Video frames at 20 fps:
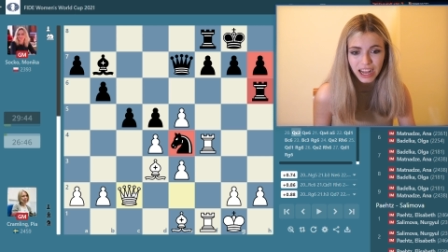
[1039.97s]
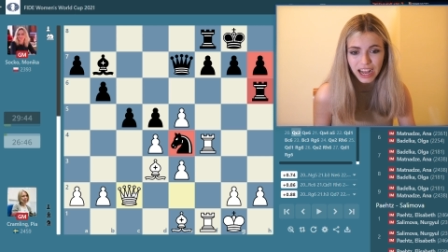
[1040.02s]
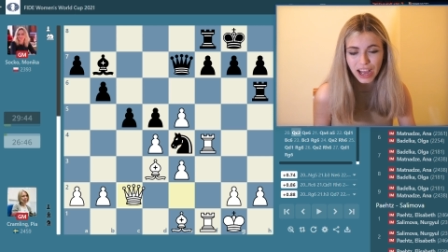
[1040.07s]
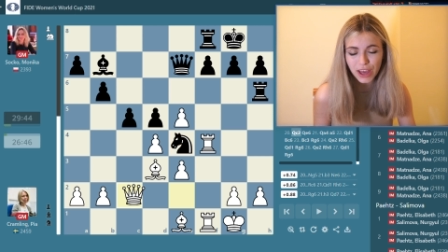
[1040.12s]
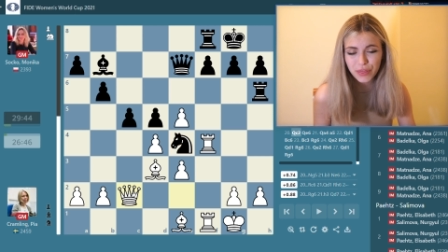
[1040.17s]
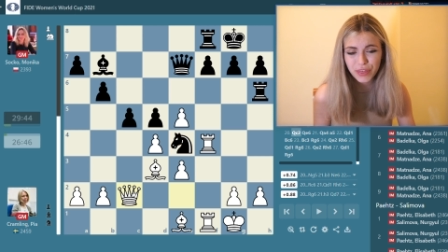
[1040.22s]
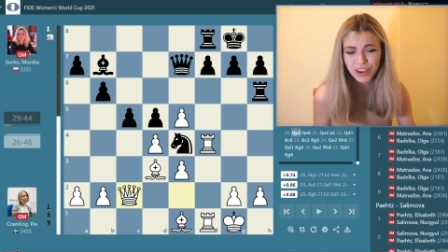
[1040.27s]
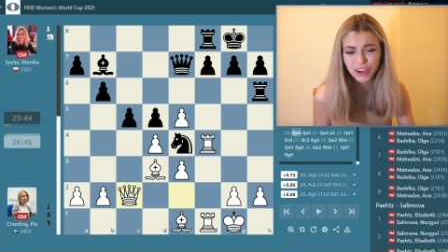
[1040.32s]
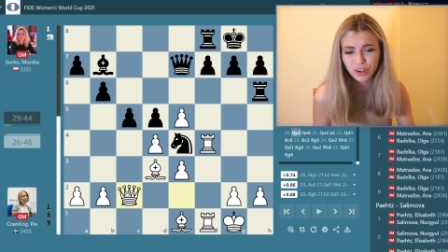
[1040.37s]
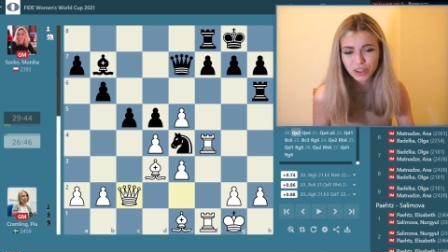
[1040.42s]

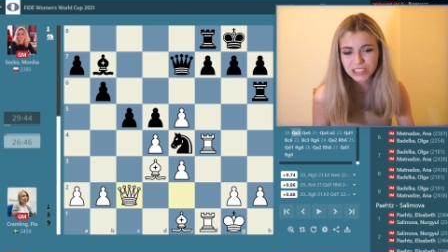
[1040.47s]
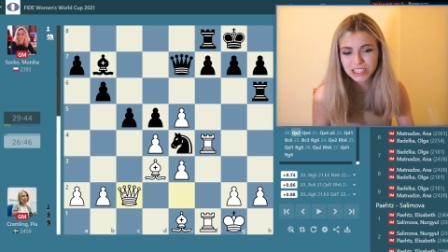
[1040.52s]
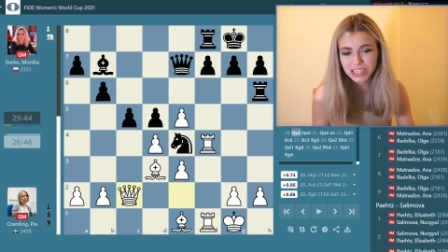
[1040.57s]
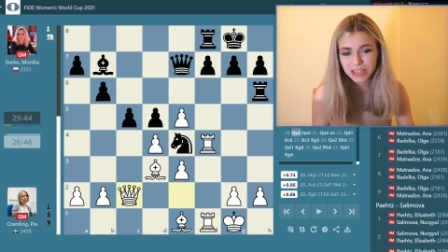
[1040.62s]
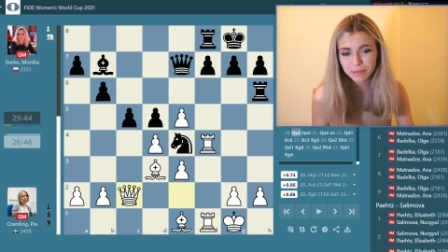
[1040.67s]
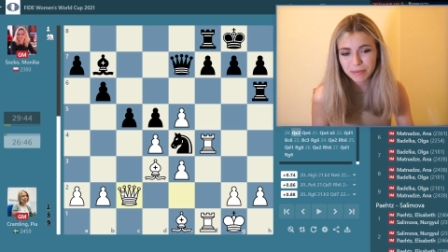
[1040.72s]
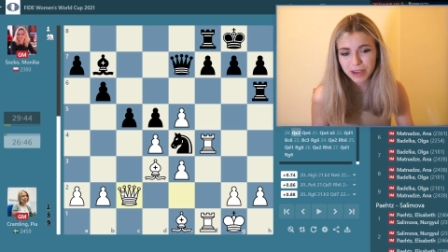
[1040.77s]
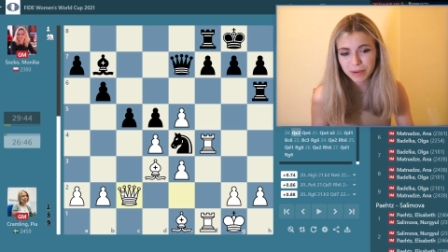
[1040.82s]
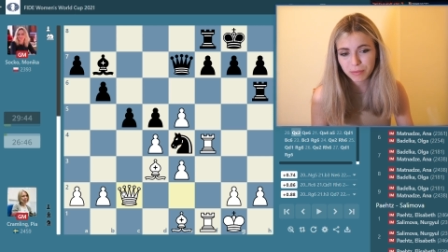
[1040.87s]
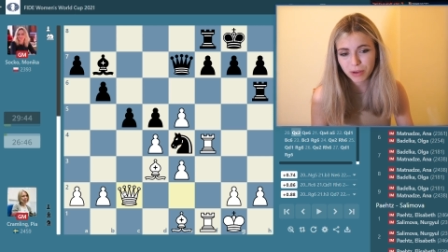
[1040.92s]
I think also
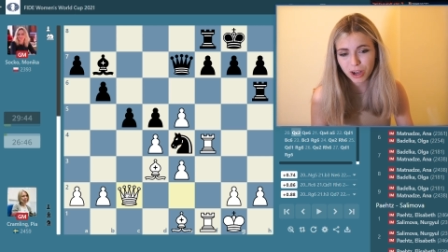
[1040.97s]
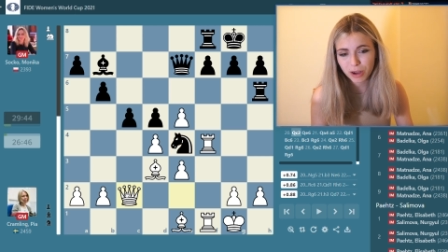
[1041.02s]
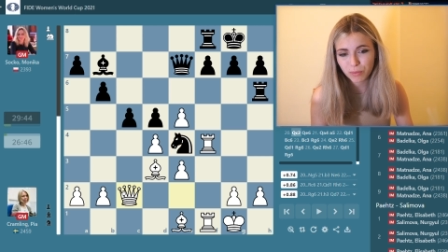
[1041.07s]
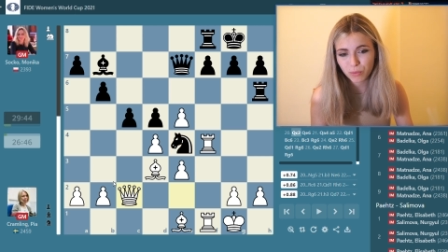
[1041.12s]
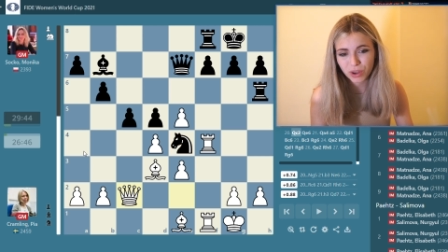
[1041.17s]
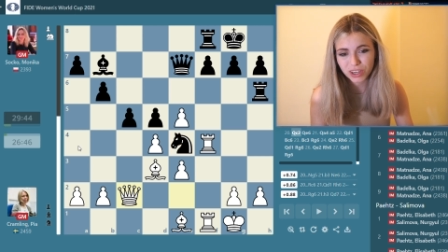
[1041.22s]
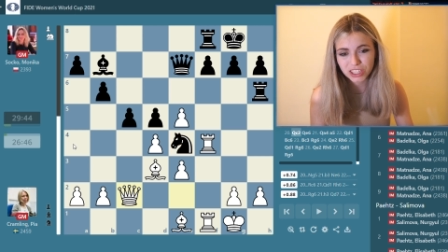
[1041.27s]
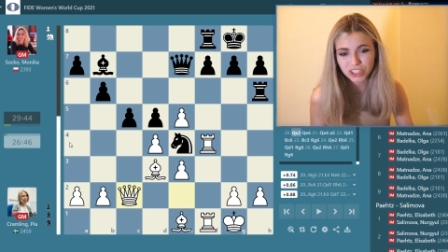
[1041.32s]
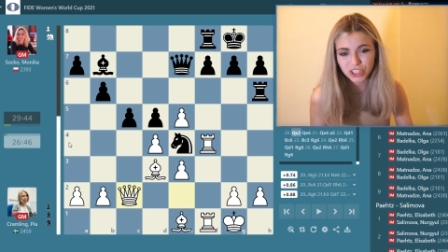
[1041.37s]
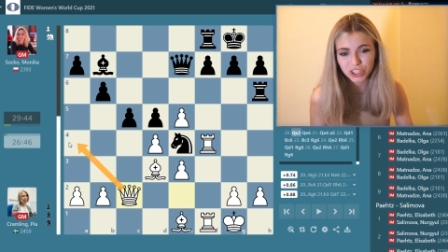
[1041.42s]
that my mom
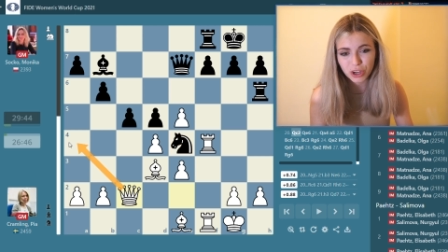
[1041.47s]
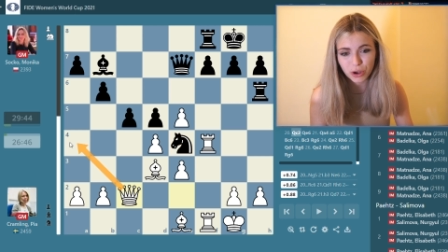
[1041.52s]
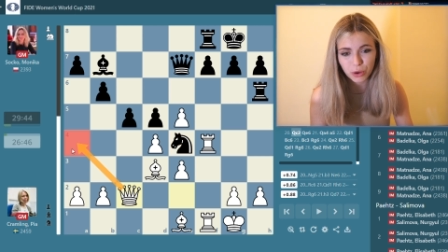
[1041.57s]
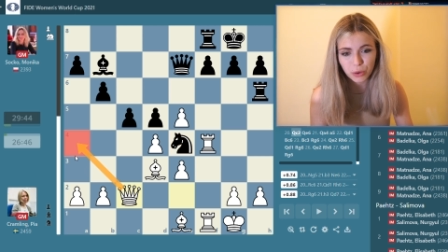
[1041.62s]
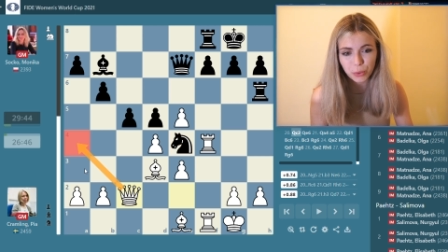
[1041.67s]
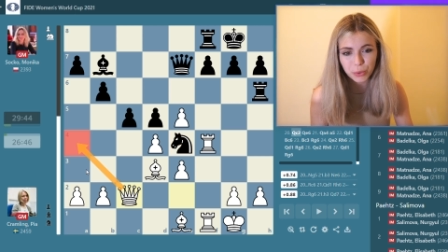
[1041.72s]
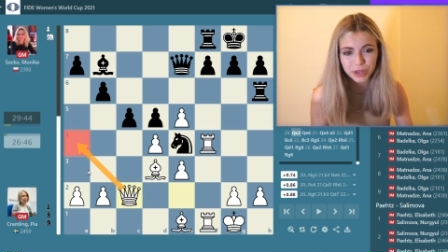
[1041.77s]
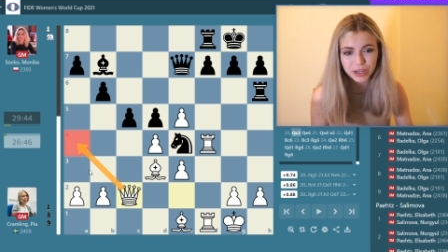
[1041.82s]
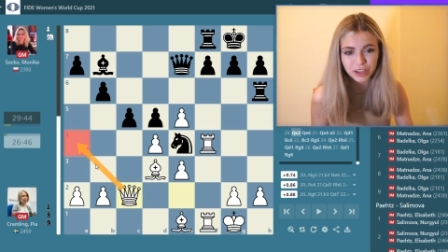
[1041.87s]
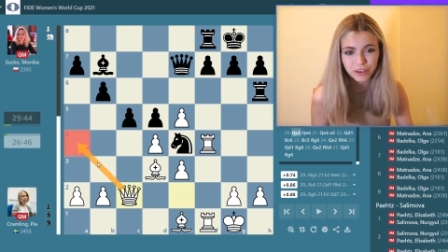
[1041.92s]
wanted to go
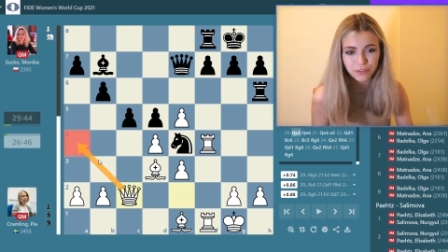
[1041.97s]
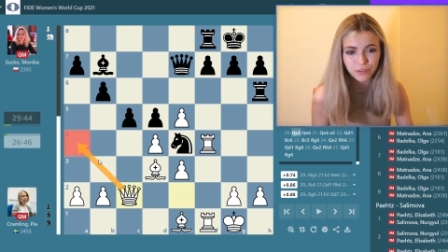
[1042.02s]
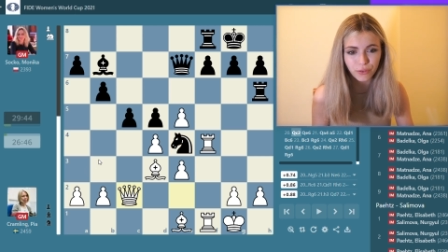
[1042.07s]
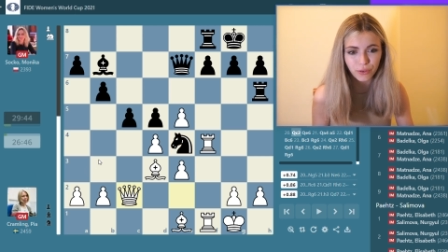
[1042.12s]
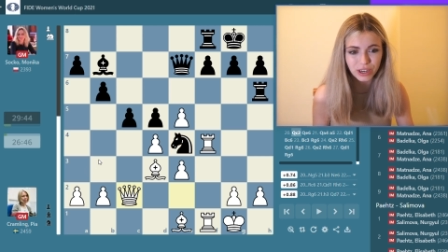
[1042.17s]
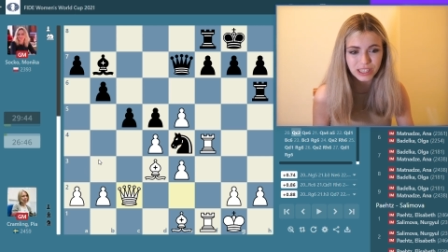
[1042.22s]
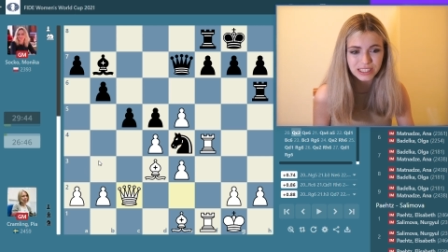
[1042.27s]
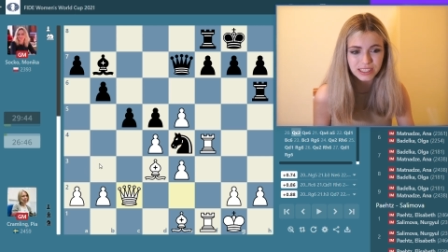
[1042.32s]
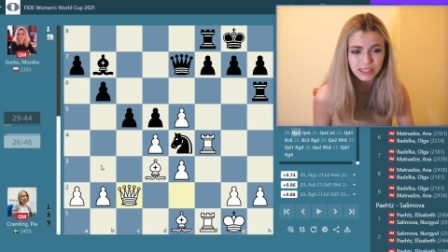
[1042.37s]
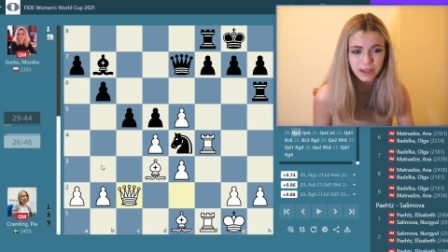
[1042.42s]
queen
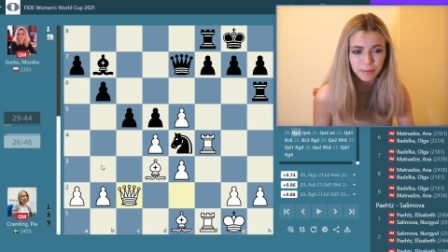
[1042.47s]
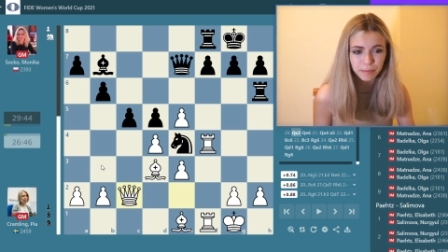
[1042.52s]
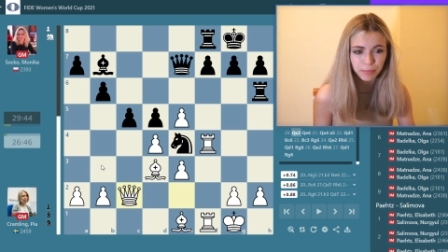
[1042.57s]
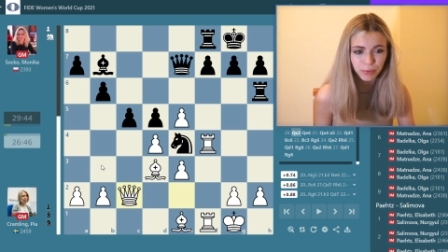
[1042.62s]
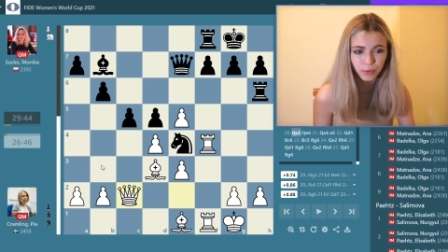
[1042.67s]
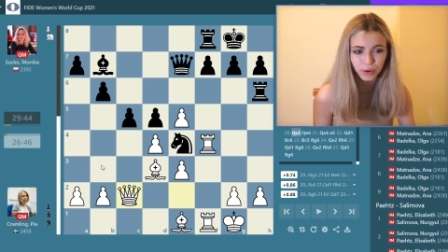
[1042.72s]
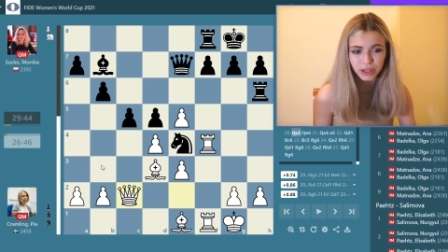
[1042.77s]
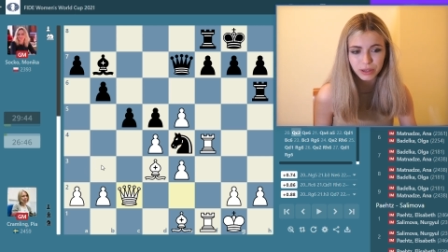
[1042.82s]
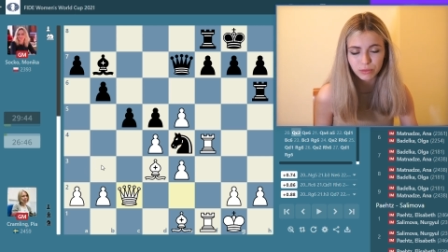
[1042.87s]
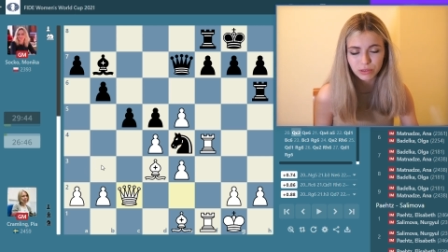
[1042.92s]
a4 at some
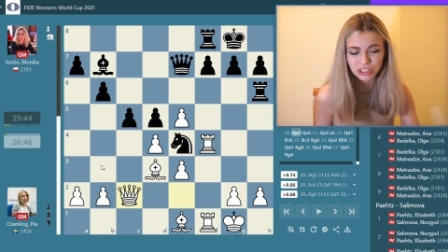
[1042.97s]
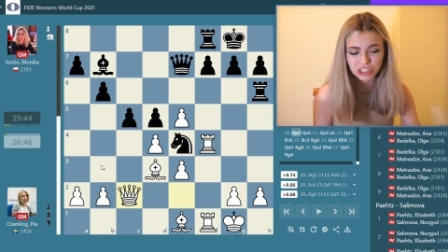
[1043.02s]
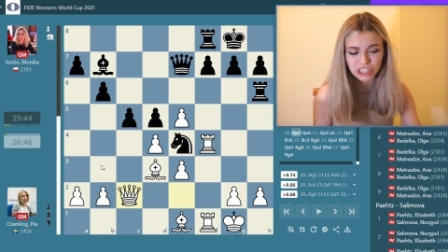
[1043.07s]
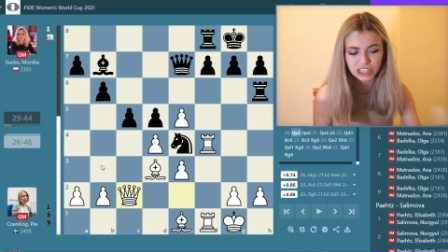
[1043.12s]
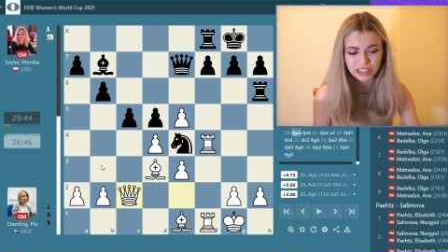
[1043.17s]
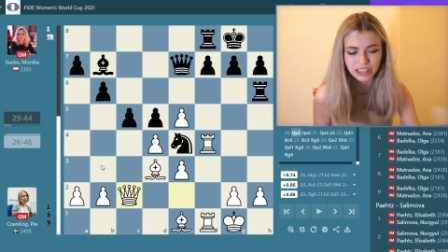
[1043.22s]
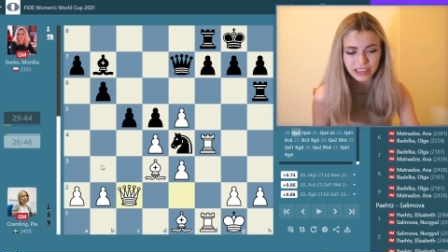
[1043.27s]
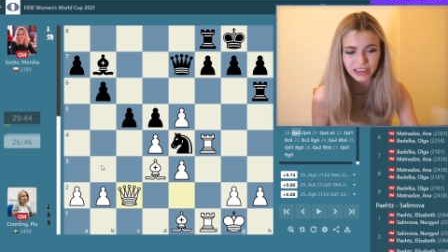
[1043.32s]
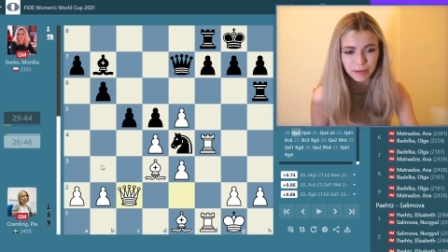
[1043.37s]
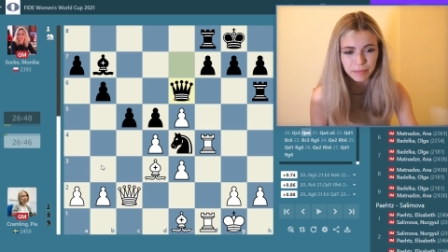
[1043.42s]
point, which she
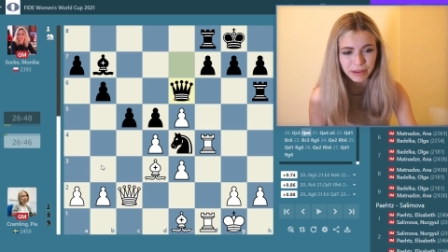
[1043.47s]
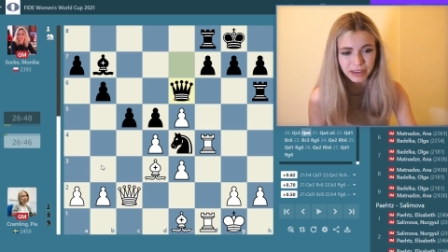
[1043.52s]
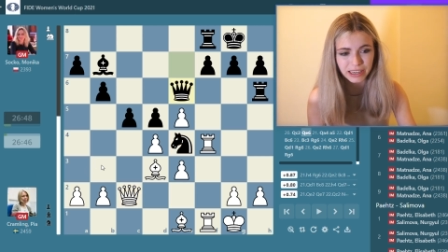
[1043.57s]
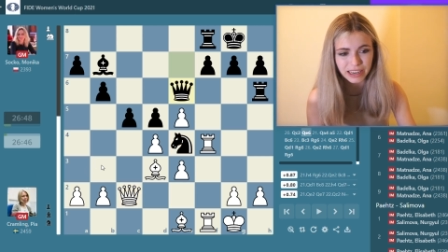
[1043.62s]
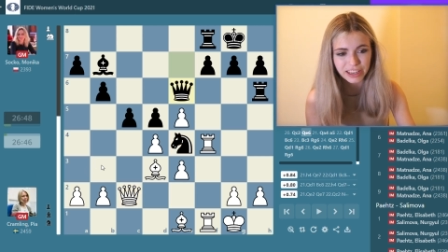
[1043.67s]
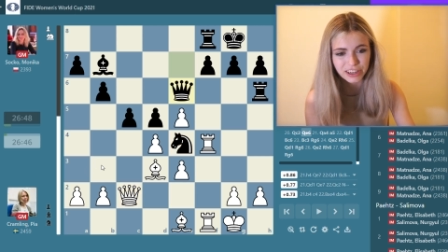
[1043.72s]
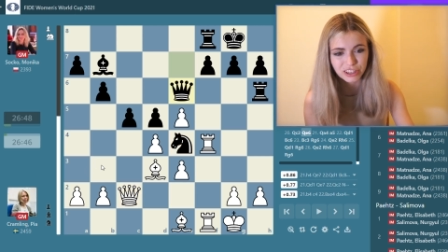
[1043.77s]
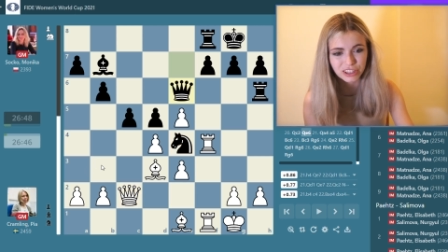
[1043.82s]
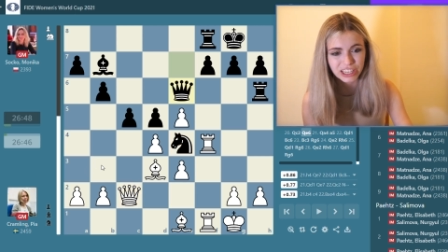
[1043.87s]
did a bit later.